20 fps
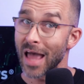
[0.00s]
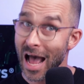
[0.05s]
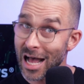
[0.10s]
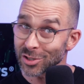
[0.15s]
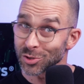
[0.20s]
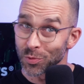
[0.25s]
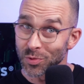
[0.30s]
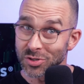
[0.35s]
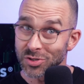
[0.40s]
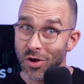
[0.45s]

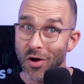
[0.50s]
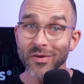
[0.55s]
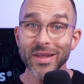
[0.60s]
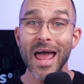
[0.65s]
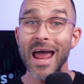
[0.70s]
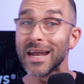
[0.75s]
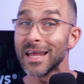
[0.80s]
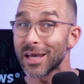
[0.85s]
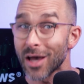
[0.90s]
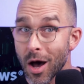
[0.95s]
As a
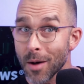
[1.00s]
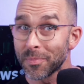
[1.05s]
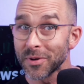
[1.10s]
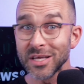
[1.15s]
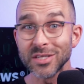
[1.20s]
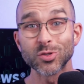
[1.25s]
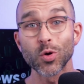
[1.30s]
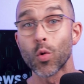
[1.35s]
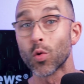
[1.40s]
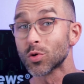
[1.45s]
result, any
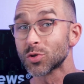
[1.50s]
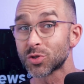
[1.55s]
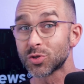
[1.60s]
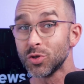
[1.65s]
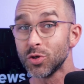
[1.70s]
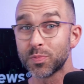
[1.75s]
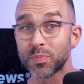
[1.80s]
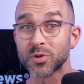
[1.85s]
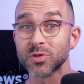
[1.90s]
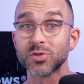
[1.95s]
companies or
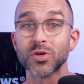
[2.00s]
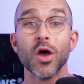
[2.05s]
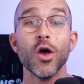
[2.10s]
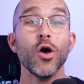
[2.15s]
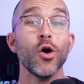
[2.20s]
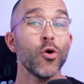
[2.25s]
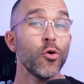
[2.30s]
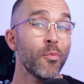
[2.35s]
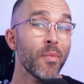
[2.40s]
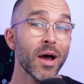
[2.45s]
snoopers
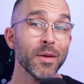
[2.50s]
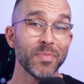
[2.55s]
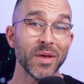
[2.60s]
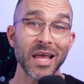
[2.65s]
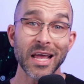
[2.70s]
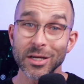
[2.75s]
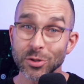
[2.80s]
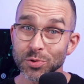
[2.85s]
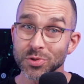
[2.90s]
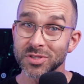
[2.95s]
who might
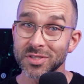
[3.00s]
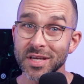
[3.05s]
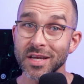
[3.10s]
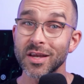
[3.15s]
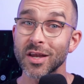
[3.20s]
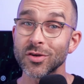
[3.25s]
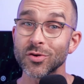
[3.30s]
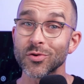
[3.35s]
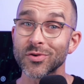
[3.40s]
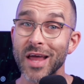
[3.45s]
be
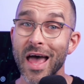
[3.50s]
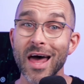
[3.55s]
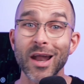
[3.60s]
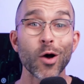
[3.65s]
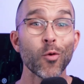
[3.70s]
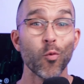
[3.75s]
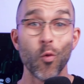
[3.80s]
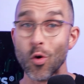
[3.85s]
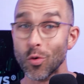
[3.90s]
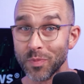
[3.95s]
interested in your
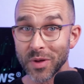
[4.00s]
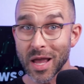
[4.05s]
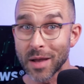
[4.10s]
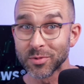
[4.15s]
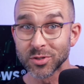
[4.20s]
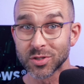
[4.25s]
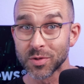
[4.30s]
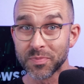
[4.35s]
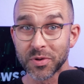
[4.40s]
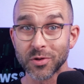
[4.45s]
data won't be
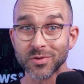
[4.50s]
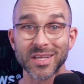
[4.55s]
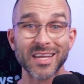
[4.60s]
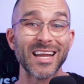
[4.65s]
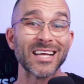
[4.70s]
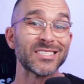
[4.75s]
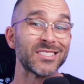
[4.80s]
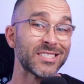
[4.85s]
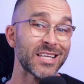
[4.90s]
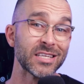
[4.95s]
able to build
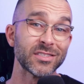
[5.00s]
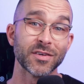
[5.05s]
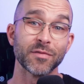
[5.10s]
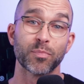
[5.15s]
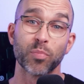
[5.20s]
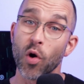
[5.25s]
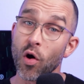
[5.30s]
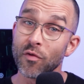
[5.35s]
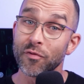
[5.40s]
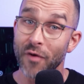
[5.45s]
an
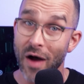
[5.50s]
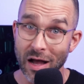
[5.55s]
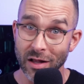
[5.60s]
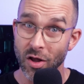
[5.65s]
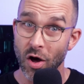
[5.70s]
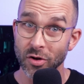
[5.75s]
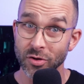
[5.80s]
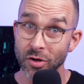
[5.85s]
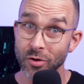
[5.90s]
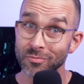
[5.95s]
extensive
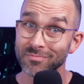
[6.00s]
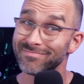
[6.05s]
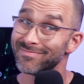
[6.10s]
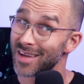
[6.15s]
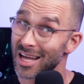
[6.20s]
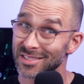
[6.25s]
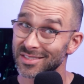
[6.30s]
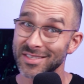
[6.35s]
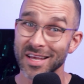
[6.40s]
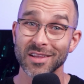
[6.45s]
profile on you
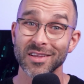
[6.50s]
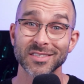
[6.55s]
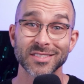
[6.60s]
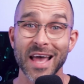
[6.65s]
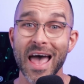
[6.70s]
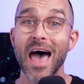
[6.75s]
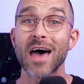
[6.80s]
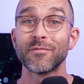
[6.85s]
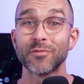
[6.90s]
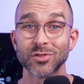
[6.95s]
and sell it
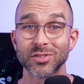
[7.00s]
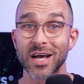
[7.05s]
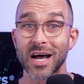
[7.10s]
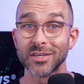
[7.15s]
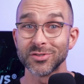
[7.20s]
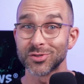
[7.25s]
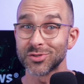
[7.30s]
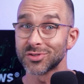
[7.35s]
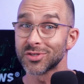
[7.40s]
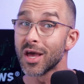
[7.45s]
to
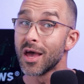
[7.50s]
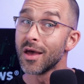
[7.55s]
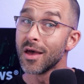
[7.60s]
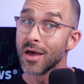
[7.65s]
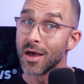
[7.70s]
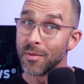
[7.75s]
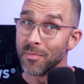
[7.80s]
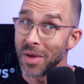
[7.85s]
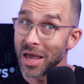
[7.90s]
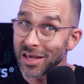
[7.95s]
advertisers,
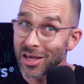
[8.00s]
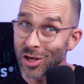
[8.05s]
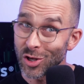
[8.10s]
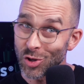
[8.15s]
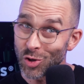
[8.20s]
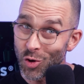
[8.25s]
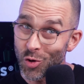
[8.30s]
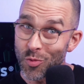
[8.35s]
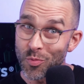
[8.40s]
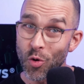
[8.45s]

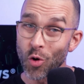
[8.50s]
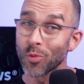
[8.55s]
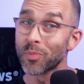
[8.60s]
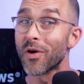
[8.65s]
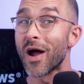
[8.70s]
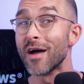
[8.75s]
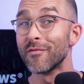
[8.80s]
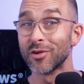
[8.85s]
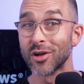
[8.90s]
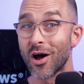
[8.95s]
making you more
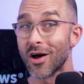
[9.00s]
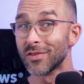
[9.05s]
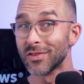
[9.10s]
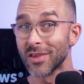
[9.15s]
private